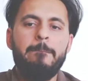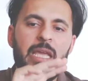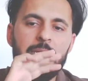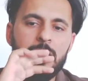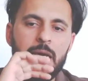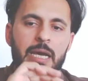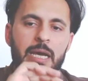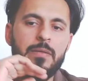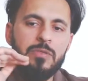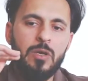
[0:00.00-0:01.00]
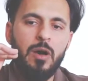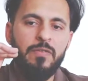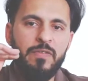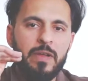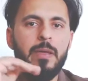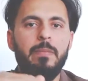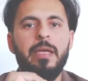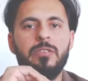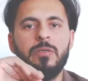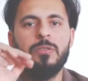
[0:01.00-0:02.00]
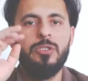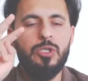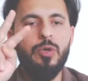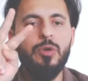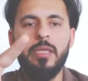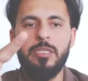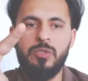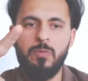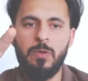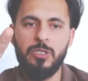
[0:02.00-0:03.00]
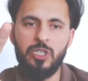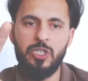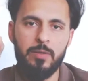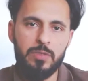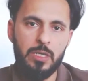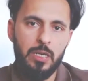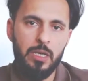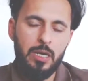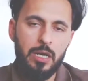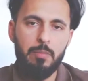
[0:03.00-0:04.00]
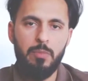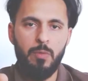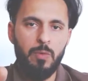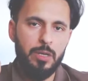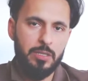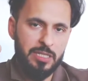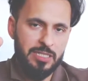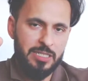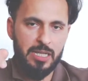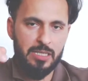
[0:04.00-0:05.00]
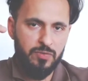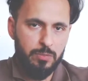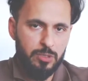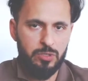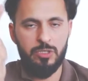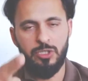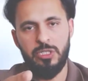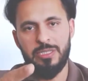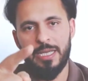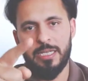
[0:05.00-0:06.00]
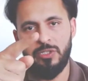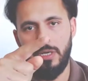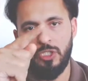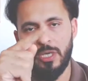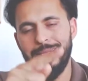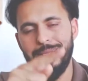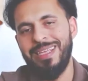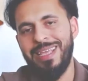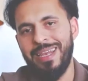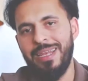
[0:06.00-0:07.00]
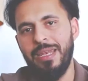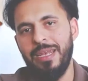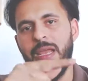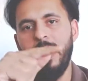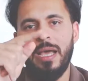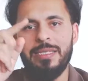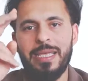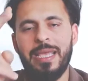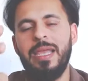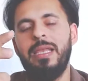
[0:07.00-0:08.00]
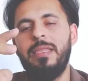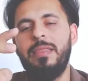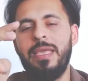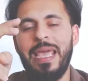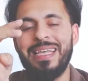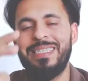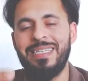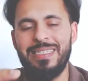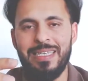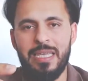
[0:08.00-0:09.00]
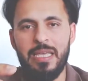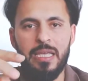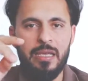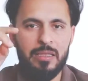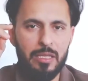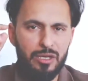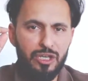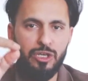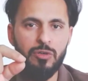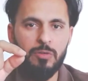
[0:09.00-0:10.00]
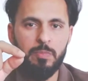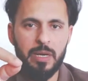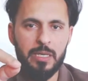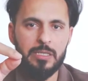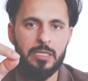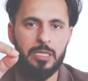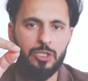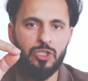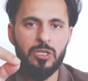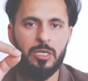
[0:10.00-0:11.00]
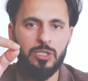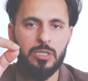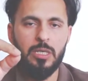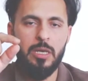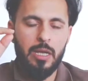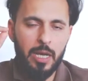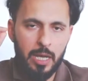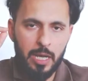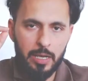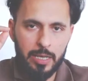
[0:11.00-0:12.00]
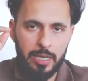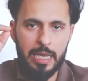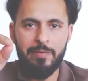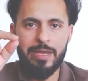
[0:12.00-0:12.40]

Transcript: In terms of fundamentals, two things to watch out. Number one, the stance from the Treasury Secretary, Janet Yellen. Secondly, the SEC, the new person in charge, Gary